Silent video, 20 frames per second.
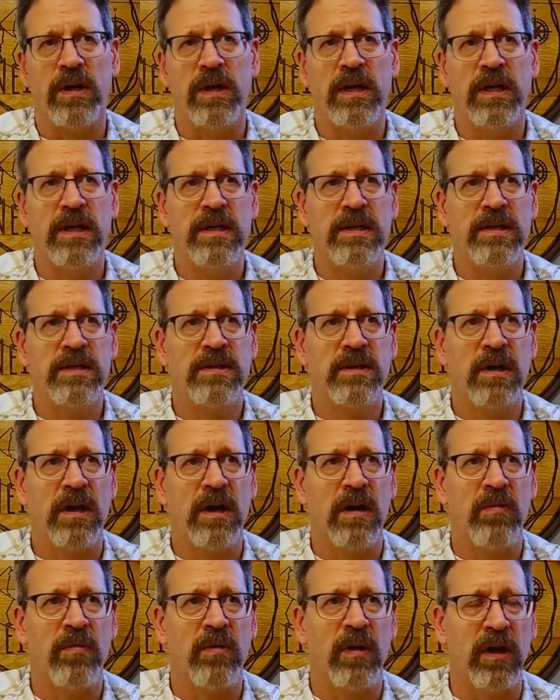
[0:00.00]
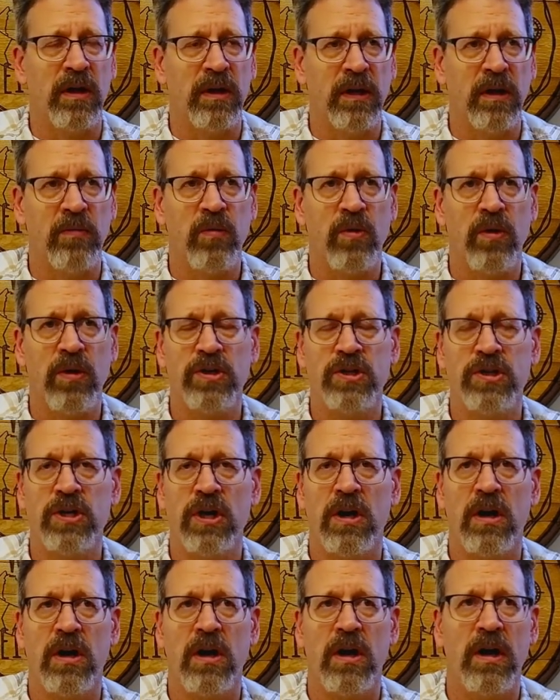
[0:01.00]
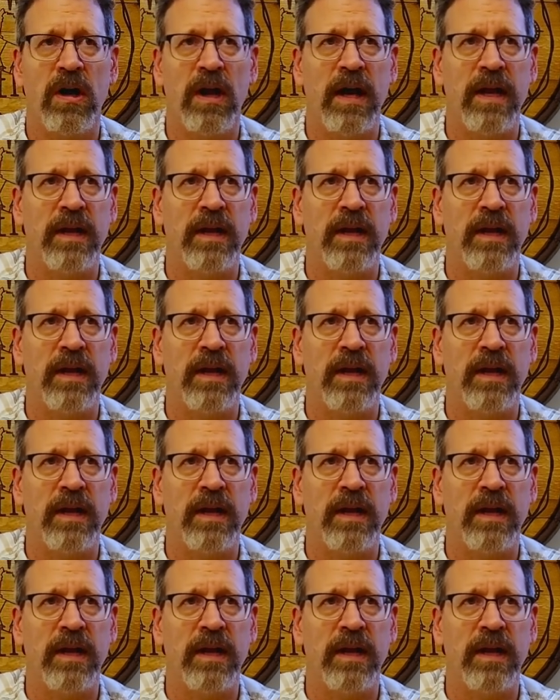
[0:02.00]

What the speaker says: It is a little more char